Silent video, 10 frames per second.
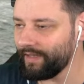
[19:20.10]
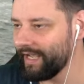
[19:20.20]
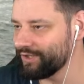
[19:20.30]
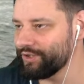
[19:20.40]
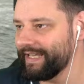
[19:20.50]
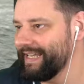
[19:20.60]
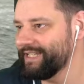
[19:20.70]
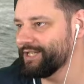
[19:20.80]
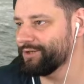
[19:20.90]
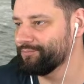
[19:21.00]
It's just
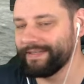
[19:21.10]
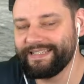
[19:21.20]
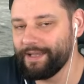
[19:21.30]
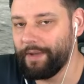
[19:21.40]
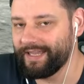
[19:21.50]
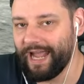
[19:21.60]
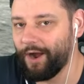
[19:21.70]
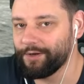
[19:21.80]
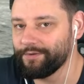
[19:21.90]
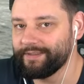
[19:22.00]
easier to reset my
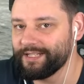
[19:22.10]
character at